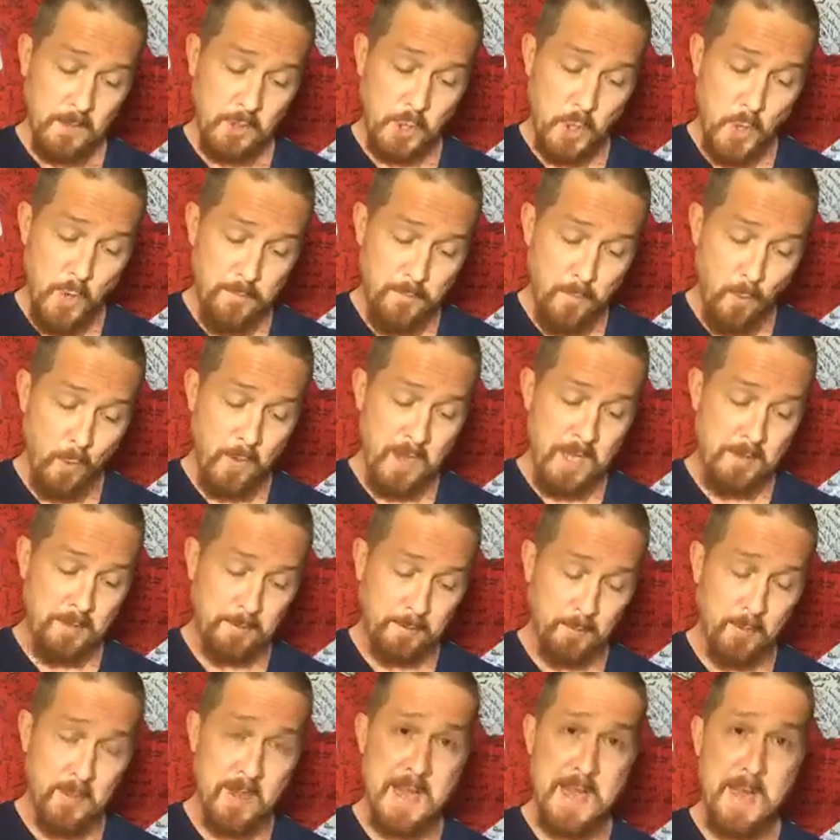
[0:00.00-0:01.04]

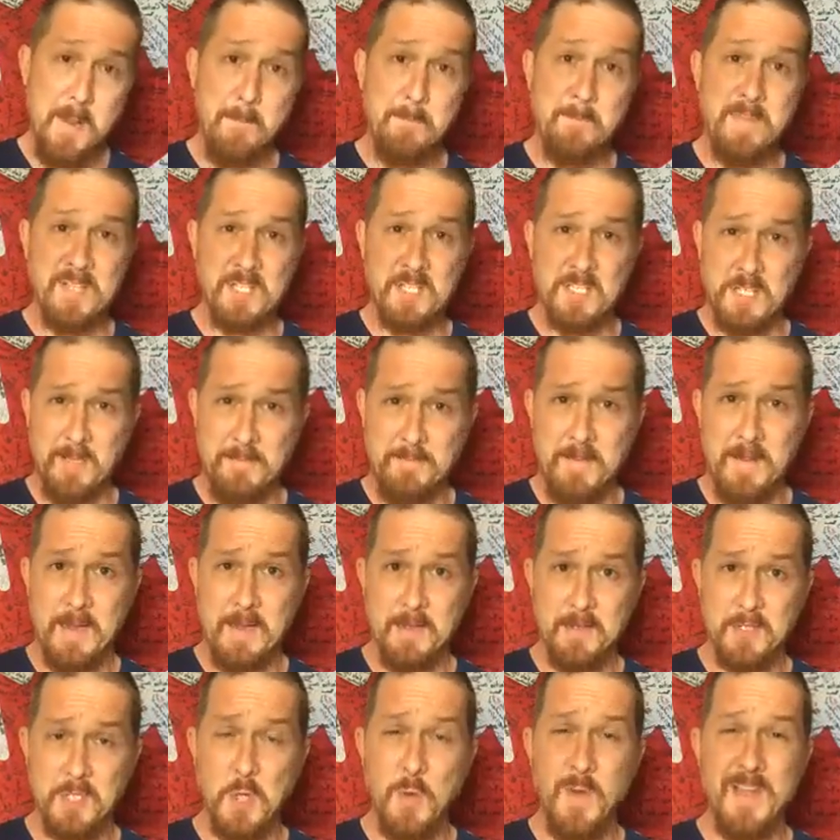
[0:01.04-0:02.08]
2:43
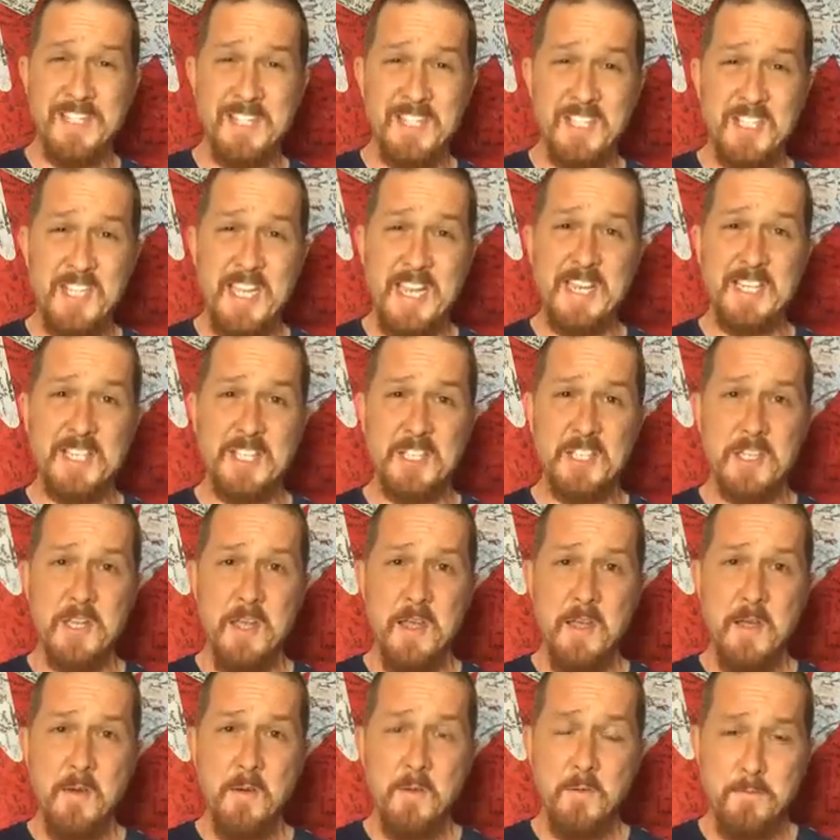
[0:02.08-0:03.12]
Pacific. So at
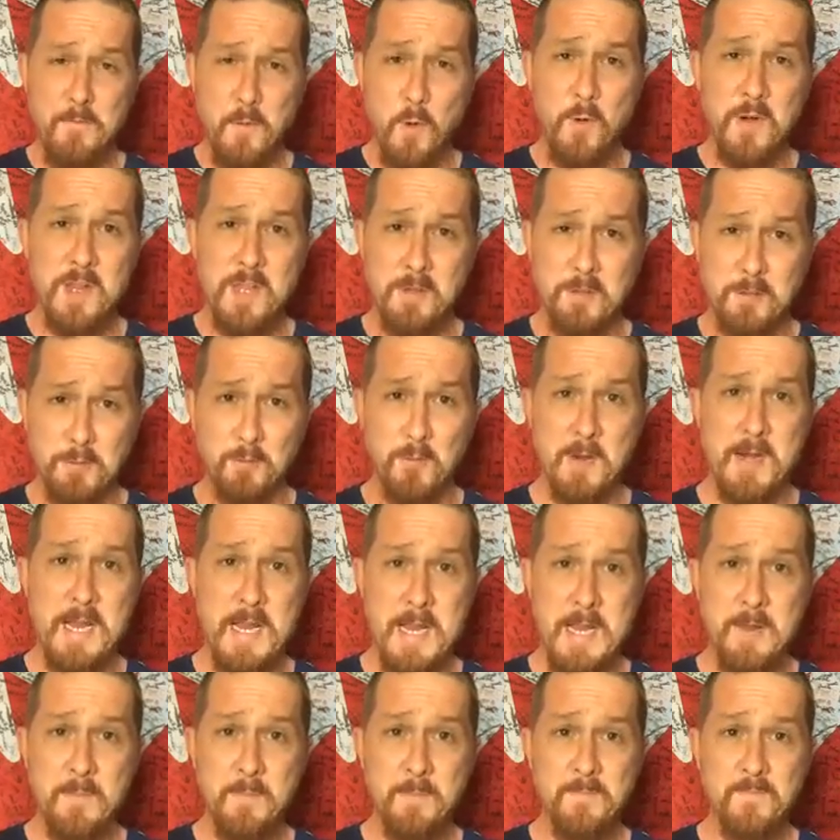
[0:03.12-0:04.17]

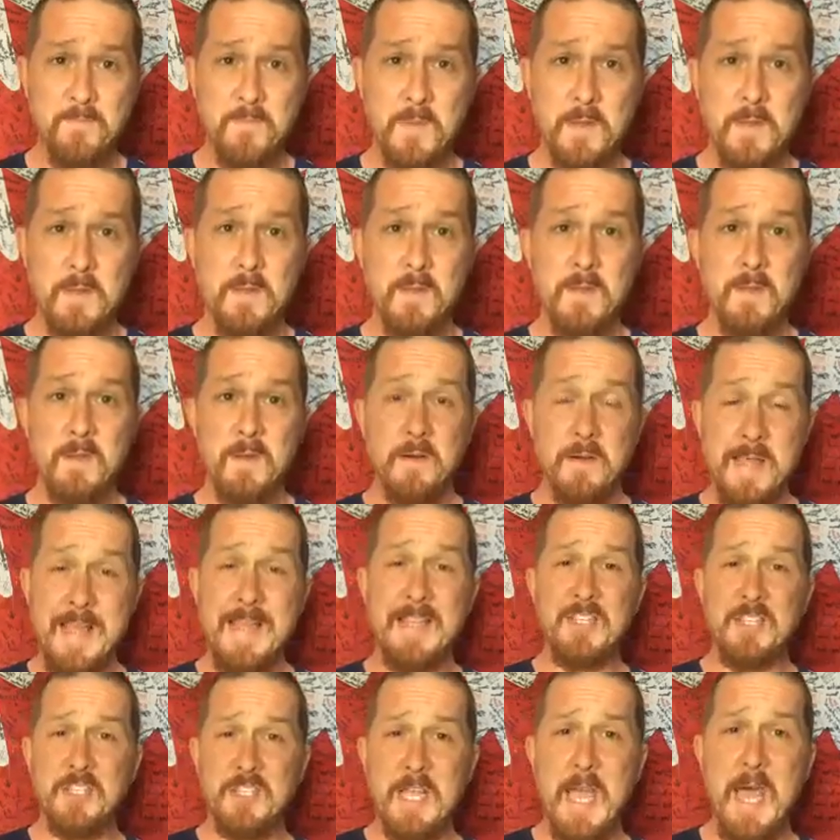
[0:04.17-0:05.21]
6:43
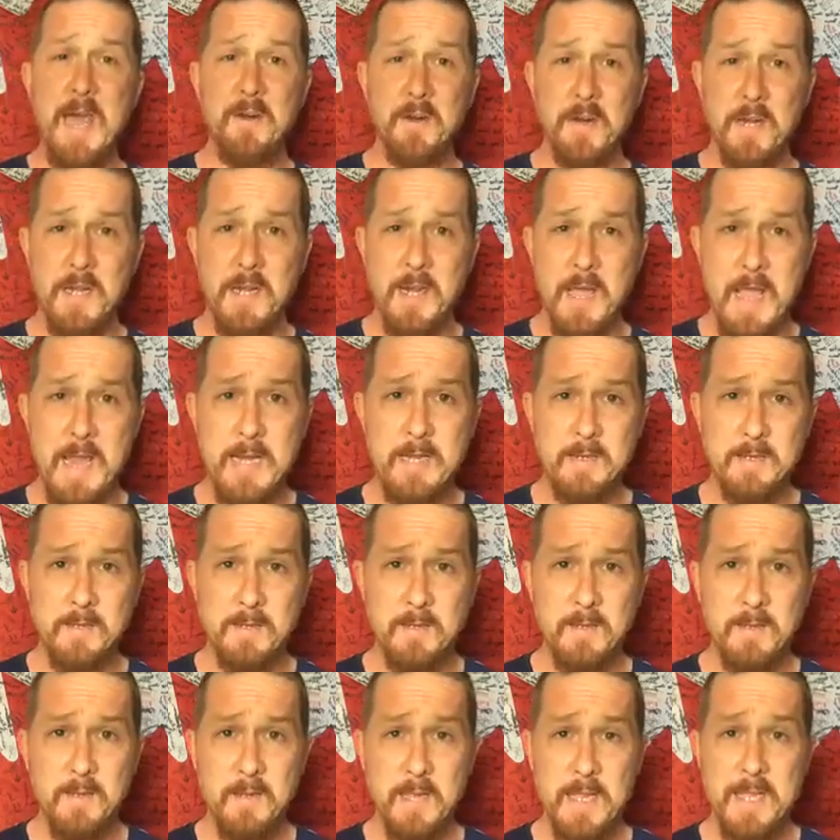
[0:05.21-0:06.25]
next Saturday night
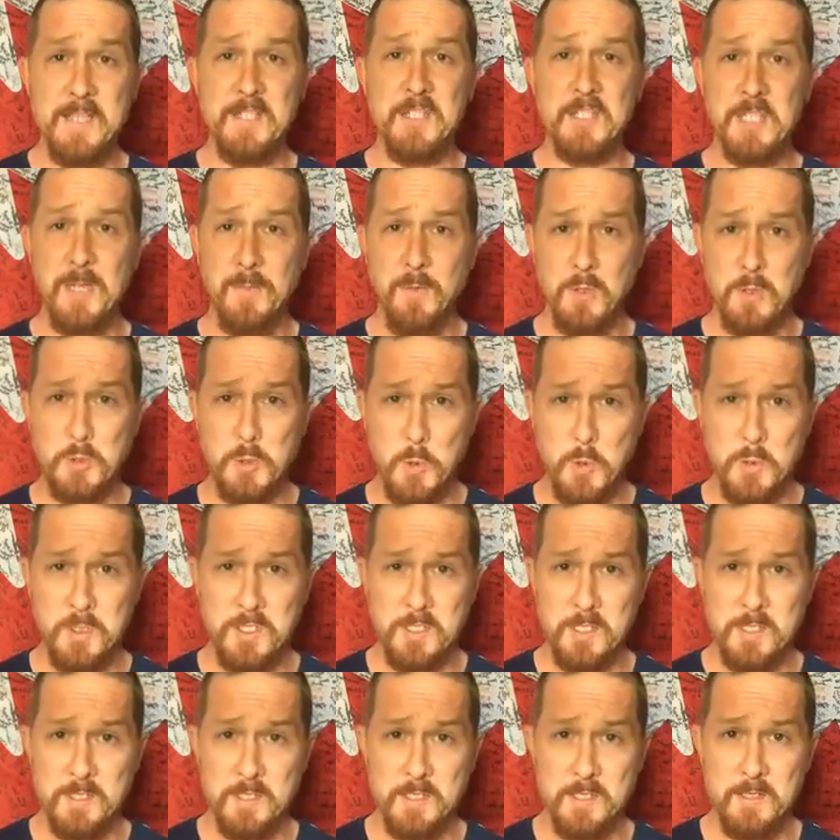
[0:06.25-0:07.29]
is summer
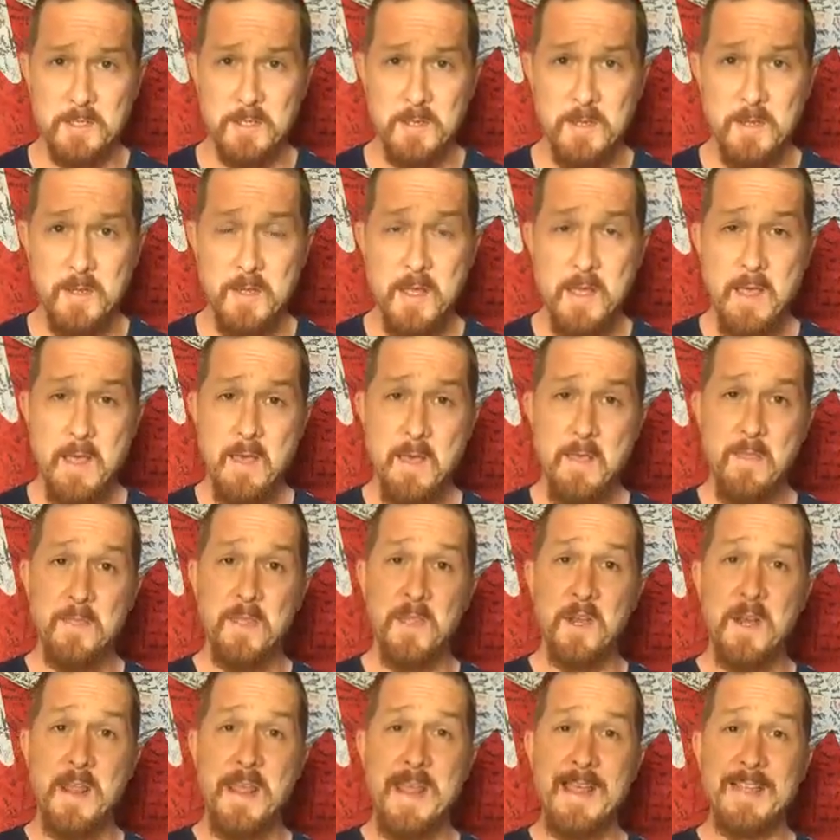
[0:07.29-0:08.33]
solstice.
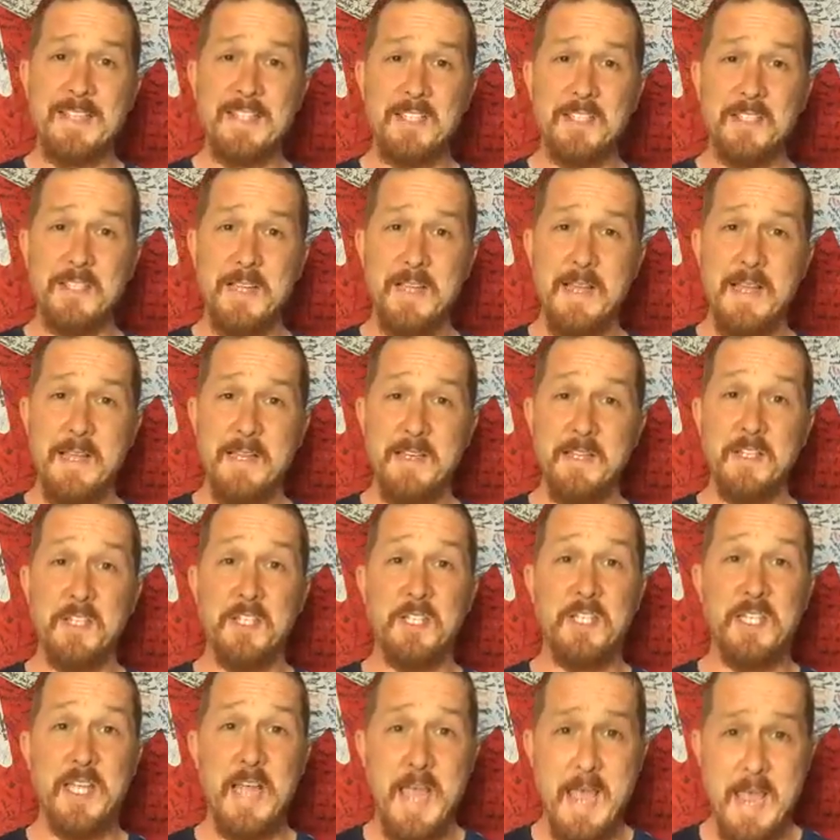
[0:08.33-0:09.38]
The next
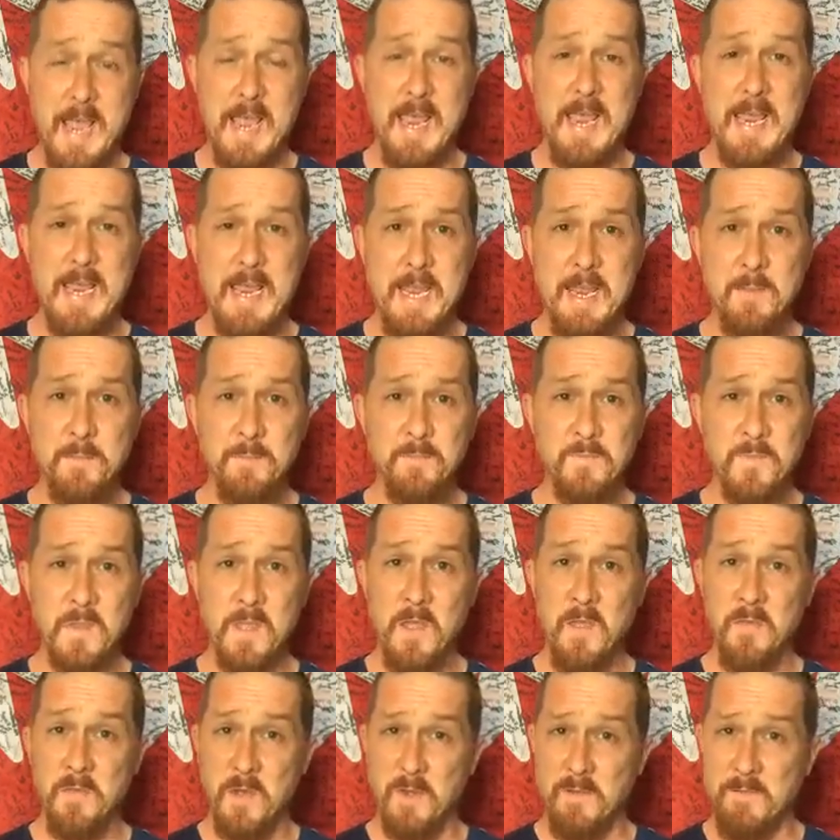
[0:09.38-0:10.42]
day,
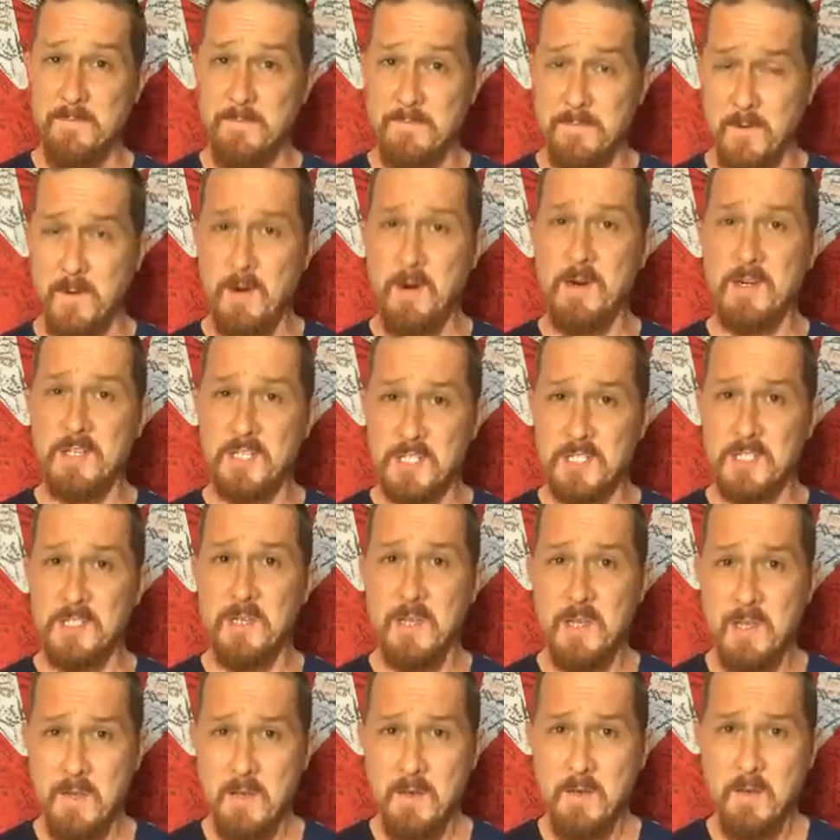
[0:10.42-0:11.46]
the first
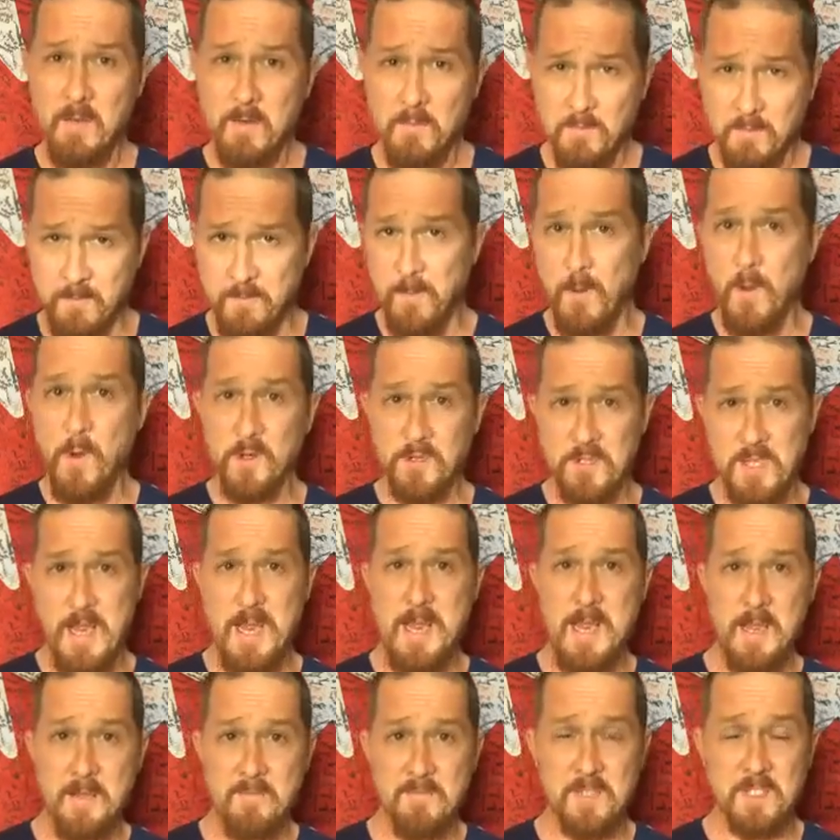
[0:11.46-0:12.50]
full
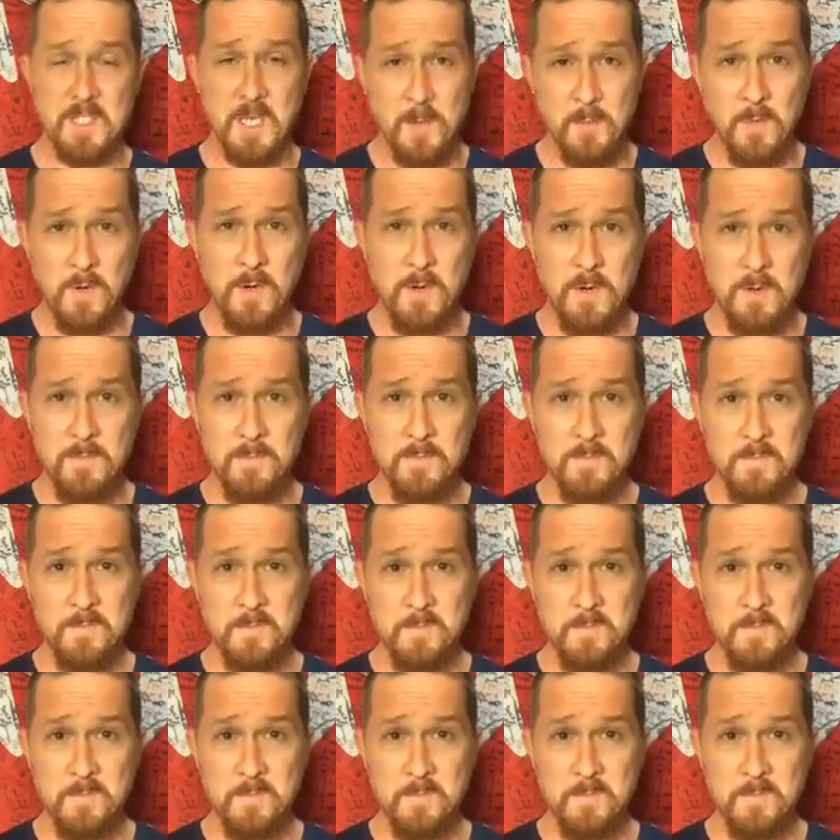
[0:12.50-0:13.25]
day of summer,